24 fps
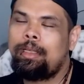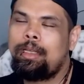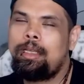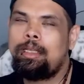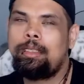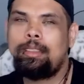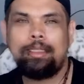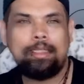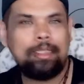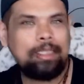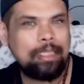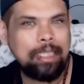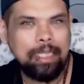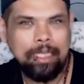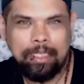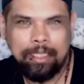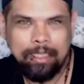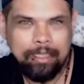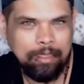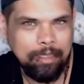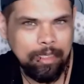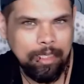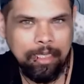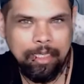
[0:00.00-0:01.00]

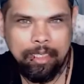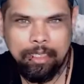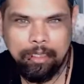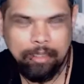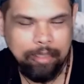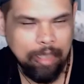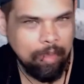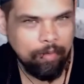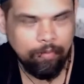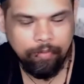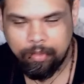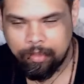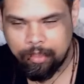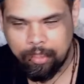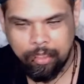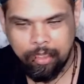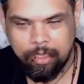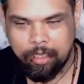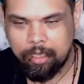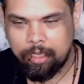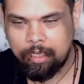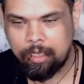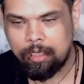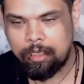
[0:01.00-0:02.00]
60, 70
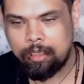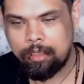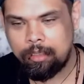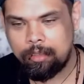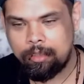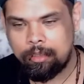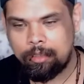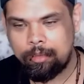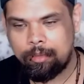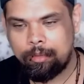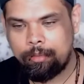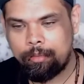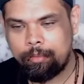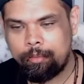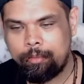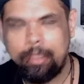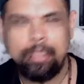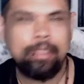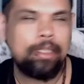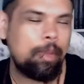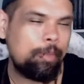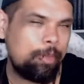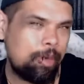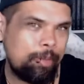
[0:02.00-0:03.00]
years, because
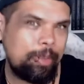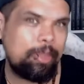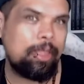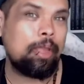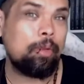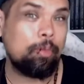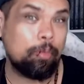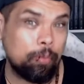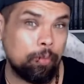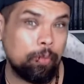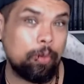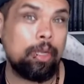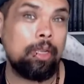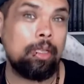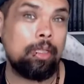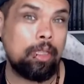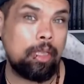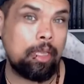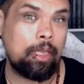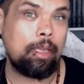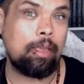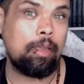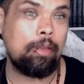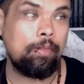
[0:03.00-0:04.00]
I'm going to be like
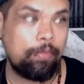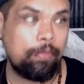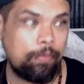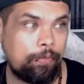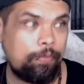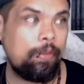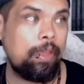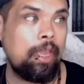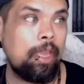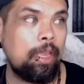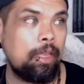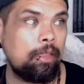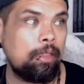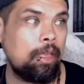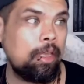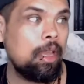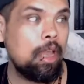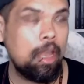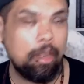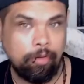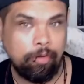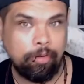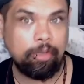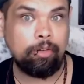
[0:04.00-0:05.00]
really fit, like
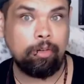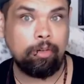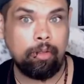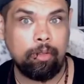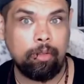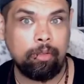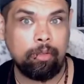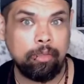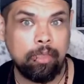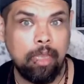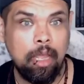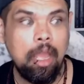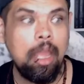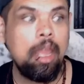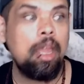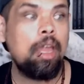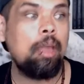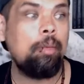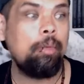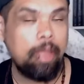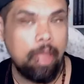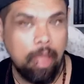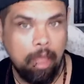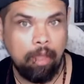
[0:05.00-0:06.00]
100-year-old. I'm going
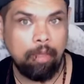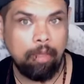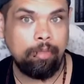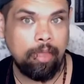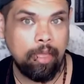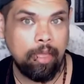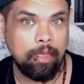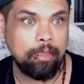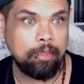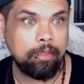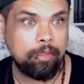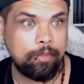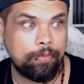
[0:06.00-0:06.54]
to be healthy as